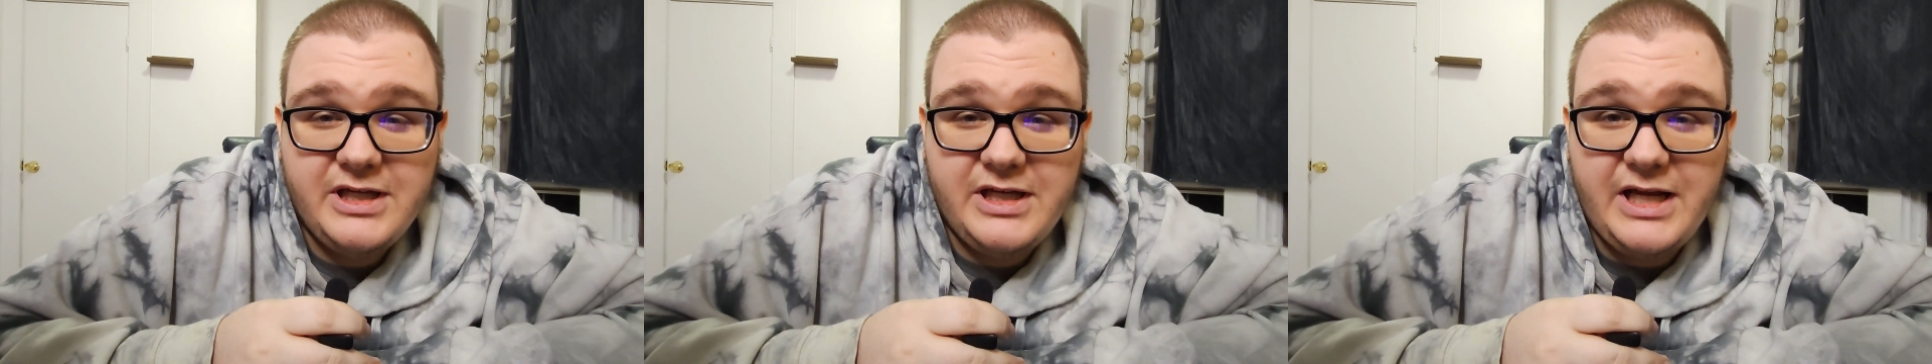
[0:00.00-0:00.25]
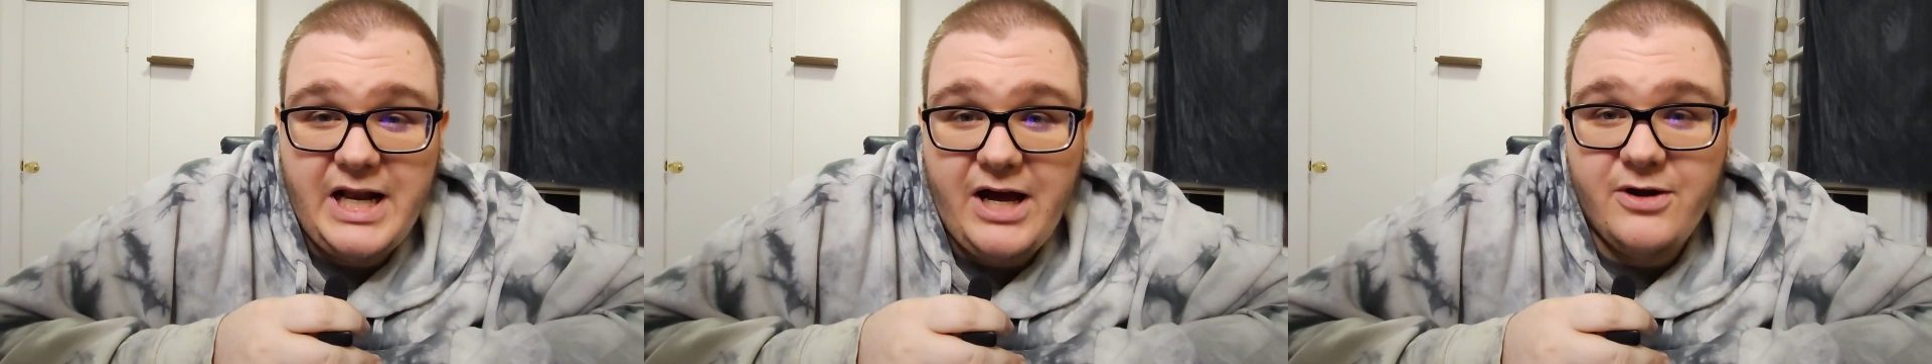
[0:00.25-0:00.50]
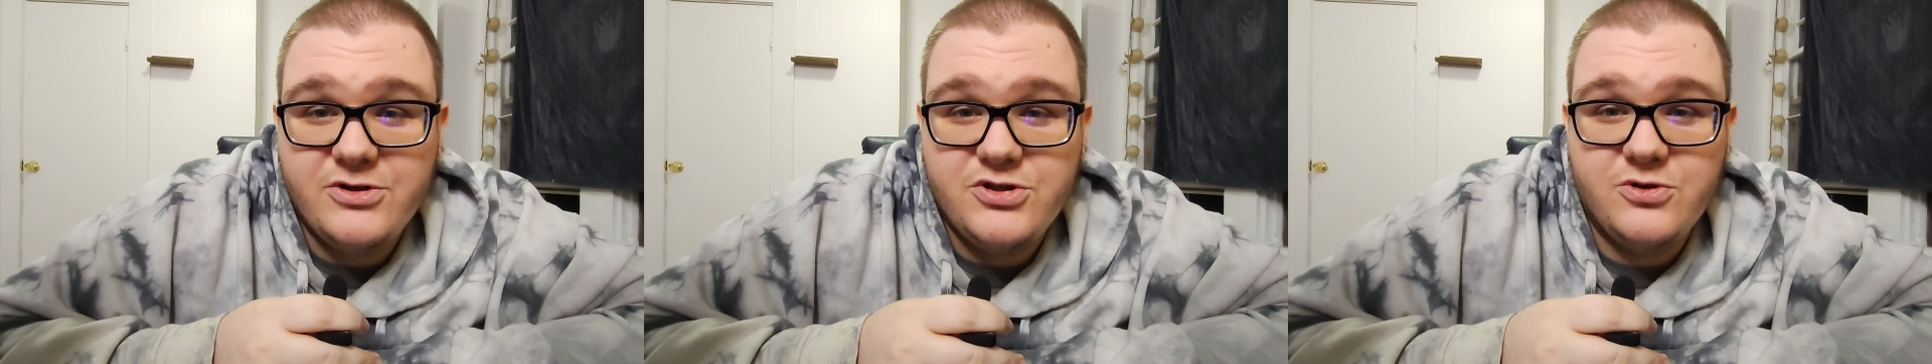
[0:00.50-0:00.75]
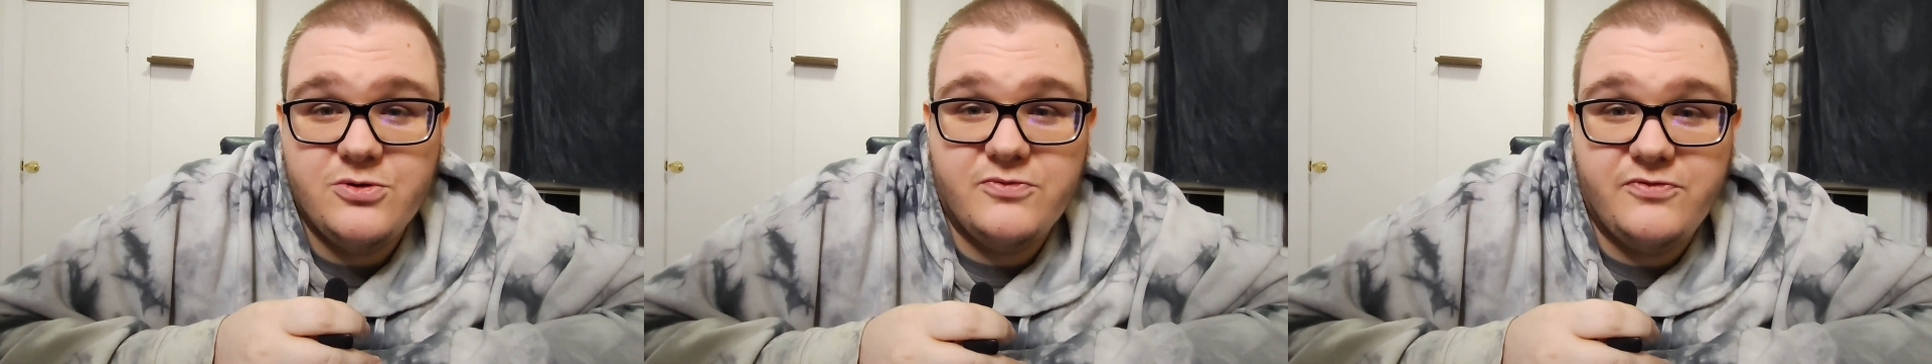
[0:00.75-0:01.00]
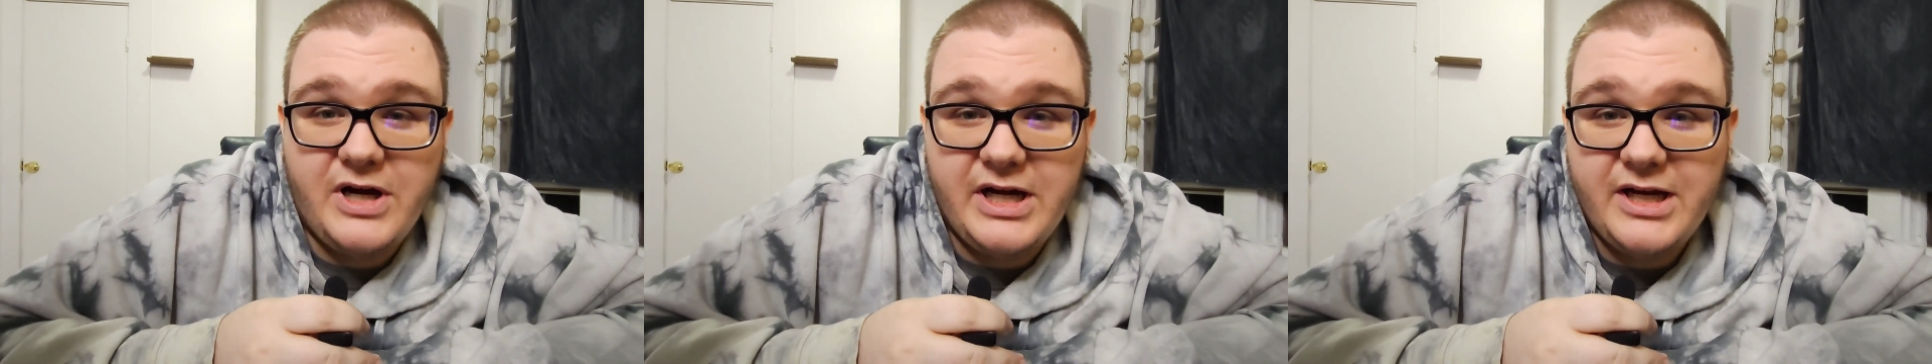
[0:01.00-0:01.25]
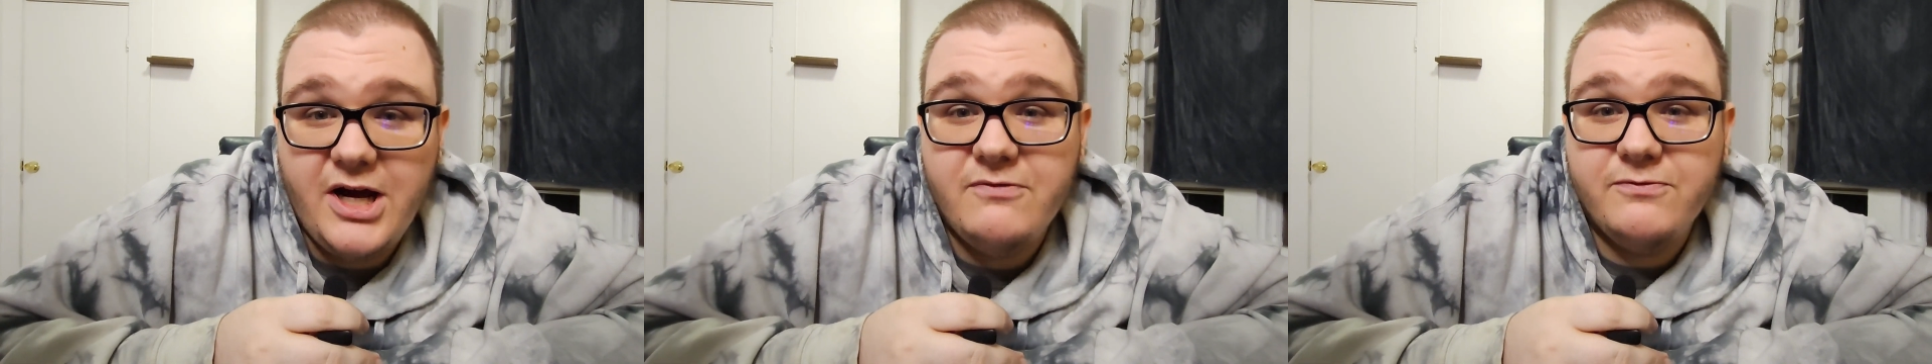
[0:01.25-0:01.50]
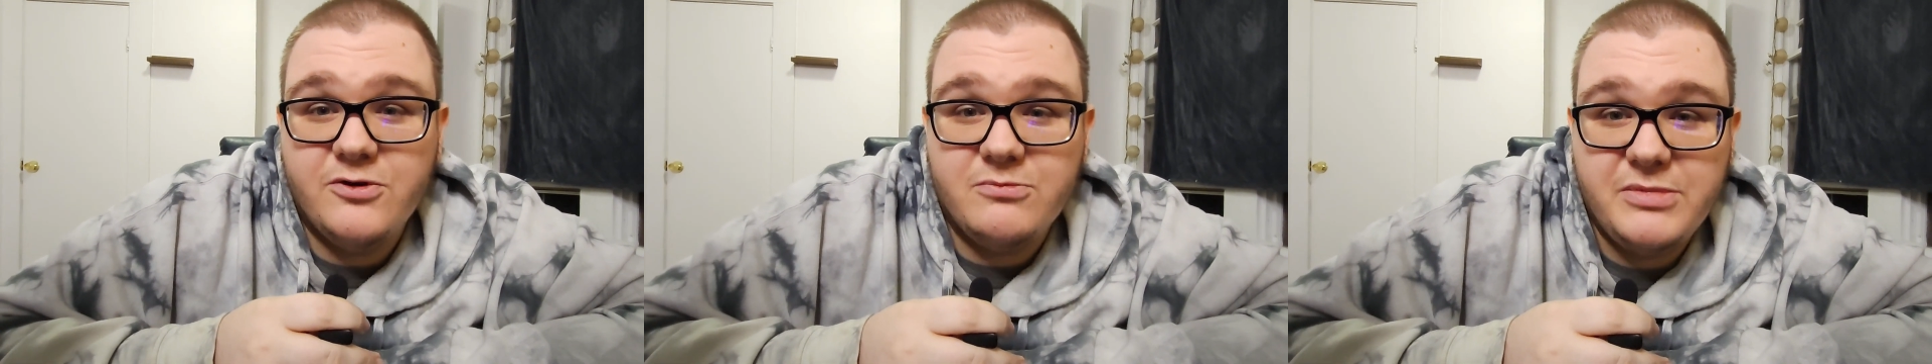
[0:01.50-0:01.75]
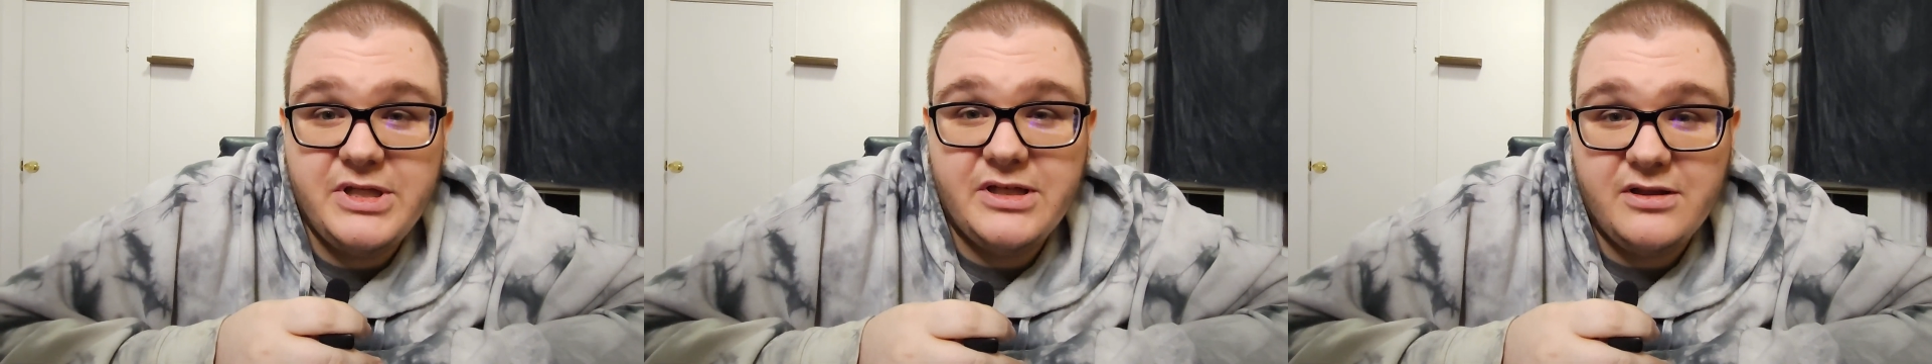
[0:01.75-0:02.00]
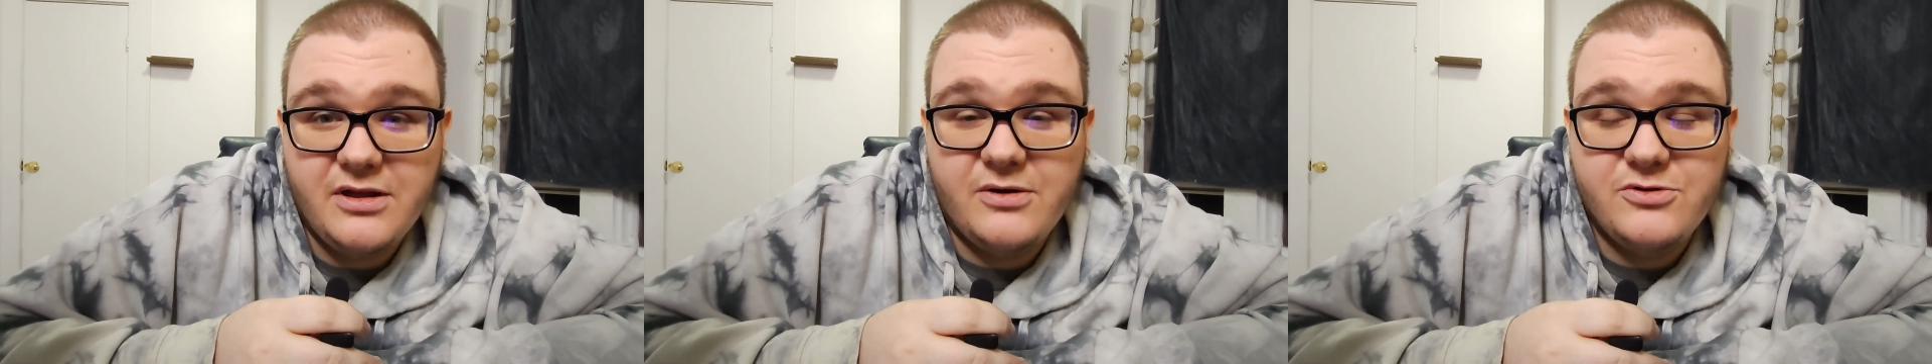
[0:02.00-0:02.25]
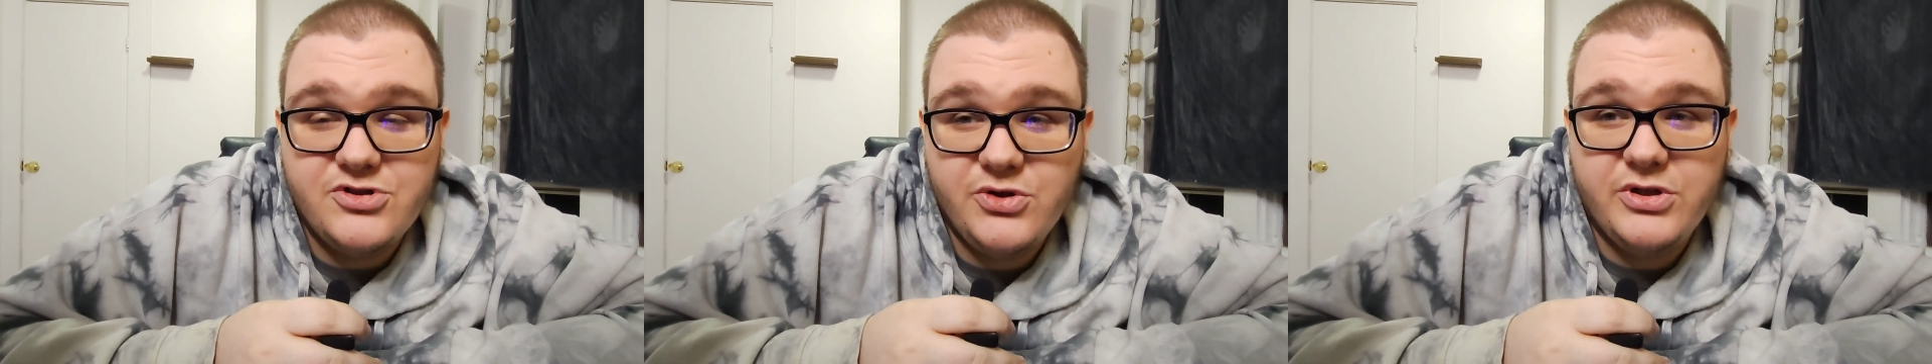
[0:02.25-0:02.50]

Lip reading: and how to find comfort in being alone.